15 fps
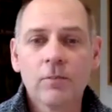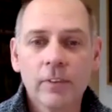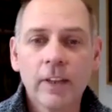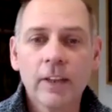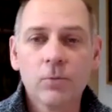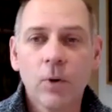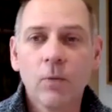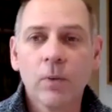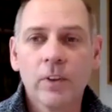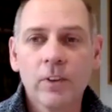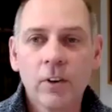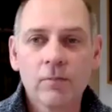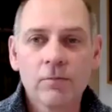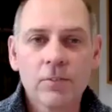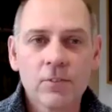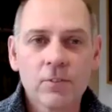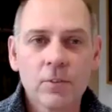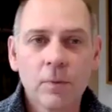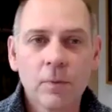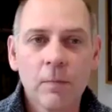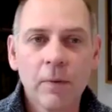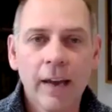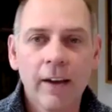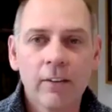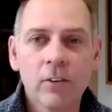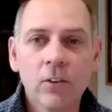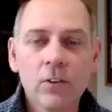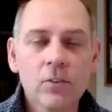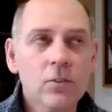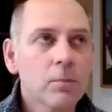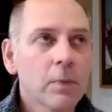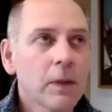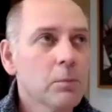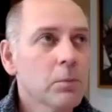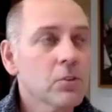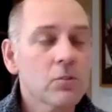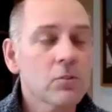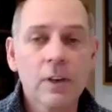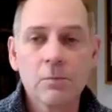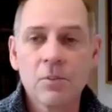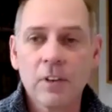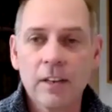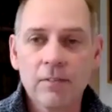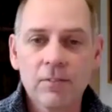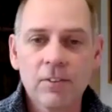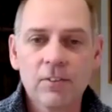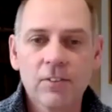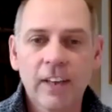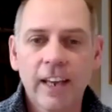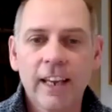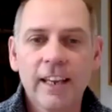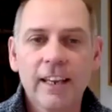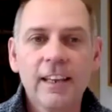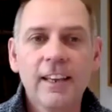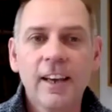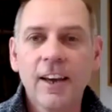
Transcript: that's what I want the conference to be about. Not to be prescriptive, to say,